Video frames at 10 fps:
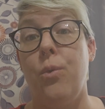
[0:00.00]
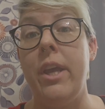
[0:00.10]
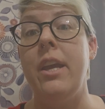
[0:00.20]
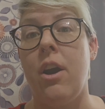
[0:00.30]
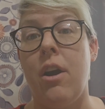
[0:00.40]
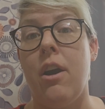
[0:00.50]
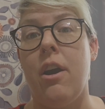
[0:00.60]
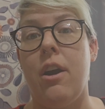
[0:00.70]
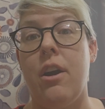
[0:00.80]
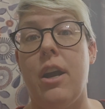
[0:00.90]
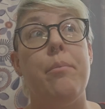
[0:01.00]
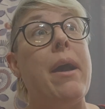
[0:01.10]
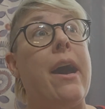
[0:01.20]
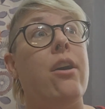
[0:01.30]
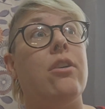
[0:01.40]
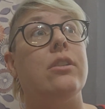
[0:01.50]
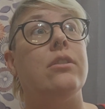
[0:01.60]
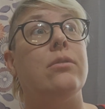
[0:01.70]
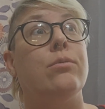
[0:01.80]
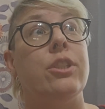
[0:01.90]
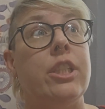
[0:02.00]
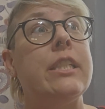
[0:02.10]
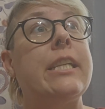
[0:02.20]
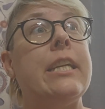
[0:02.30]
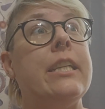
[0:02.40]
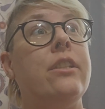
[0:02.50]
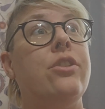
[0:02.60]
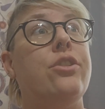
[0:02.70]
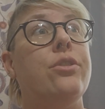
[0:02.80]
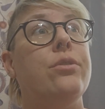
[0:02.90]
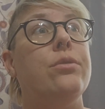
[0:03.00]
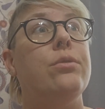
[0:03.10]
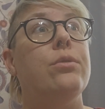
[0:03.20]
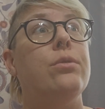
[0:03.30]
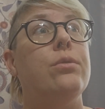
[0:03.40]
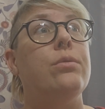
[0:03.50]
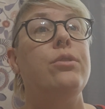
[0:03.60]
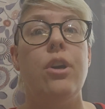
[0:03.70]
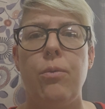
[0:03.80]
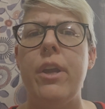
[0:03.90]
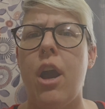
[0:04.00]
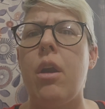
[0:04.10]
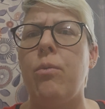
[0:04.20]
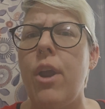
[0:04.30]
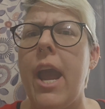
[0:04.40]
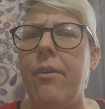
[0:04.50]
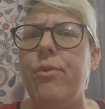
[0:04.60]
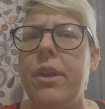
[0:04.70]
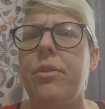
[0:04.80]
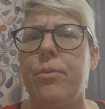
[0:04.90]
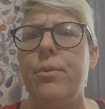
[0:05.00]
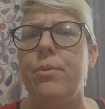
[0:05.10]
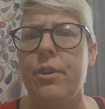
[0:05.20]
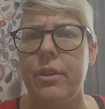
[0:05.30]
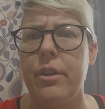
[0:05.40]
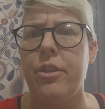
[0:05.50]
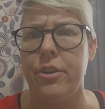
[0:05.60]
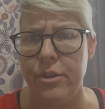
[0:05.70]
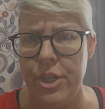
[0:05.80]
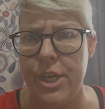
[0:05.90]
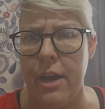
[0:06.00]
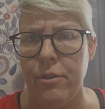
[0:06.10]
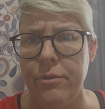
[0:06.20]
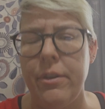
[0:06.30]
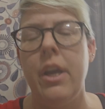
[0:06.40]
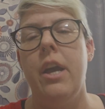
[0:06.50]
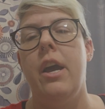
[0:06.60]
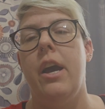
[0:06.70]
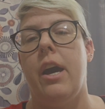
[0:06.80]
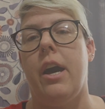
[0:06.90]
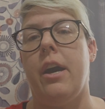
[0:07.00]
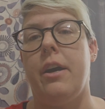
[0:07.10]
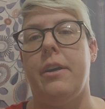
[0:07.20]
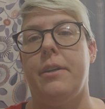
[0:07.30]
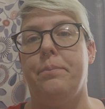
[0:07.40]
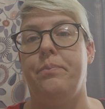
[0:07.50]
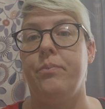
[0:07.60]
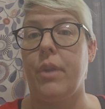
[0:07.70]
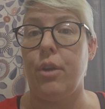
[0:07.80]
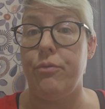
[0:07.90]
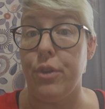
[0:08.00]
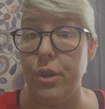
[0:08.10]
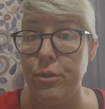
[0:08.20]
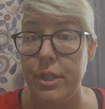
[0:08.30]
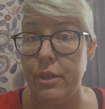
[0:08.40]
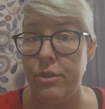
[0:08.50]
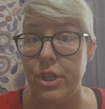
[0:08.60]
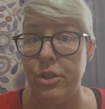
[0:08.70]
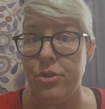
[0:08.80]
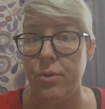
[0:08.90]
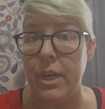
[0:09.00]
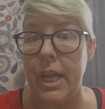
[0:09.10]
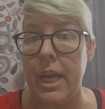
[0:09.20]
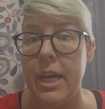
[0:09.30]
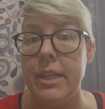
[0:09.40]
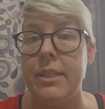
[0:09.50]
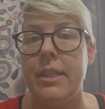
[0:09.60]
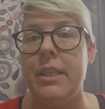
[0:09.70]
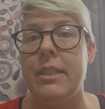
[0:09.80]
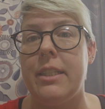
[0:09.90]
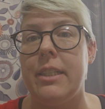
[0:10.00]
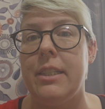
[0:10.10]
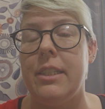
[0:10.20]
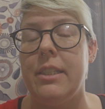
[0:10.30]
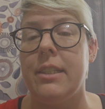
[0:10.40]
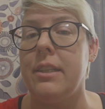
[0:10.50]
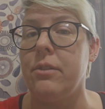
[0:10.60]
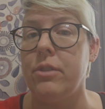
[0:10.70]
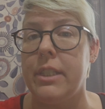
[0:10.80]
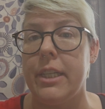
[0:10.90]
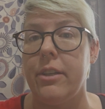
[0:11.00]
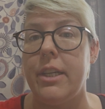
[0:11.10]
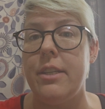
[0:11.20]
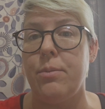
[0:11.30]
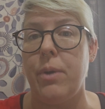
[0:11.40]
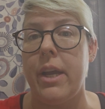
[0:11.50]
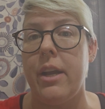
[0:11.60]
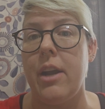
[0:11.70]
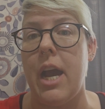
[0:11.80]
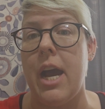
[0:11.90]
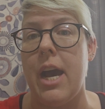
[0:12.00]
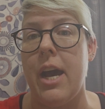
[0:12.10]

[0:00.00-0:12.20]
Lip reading: We're just getting into, no, we're halfway through the third shelf. Um, for those that are just joining us, this is a little series where